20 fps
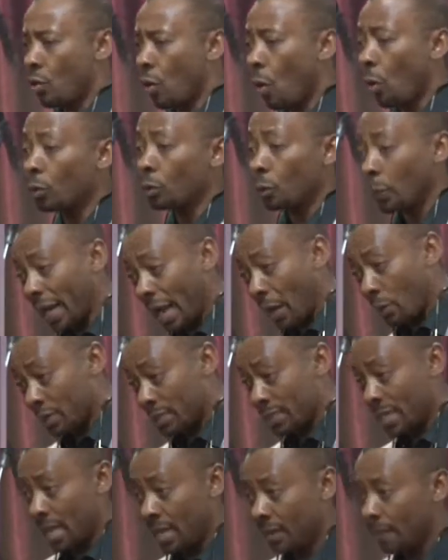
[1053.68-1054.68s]
called, when I
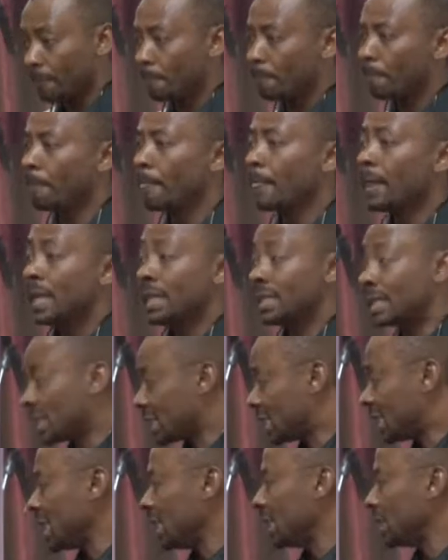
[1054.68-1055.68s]
was there, it's a
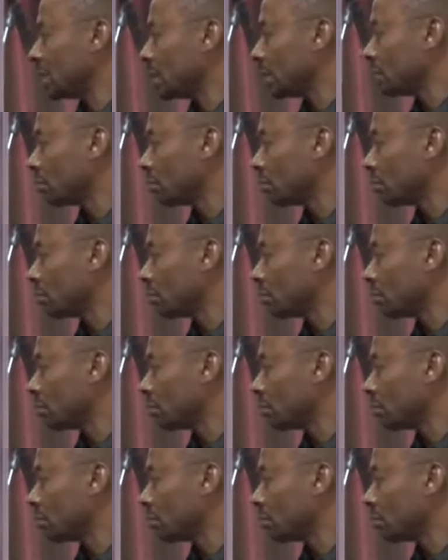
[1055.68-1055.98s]
sin.